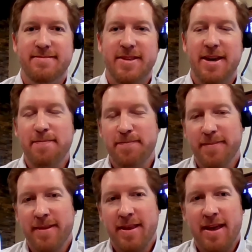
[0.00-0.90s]
Yep.
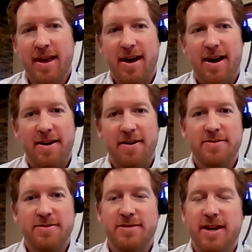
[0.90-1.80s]

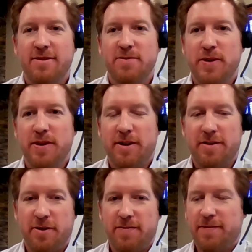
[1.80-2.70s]
So Zygo is pretty well
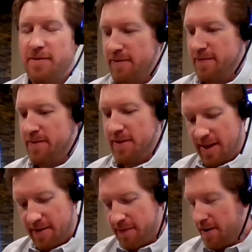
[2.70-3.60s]
known for the
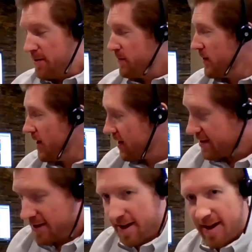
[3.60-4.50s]
interferometer products,
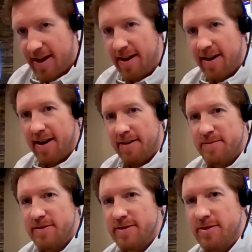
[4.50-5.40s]
and I'm
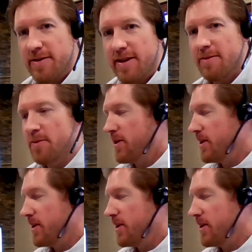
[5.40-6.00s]
showing one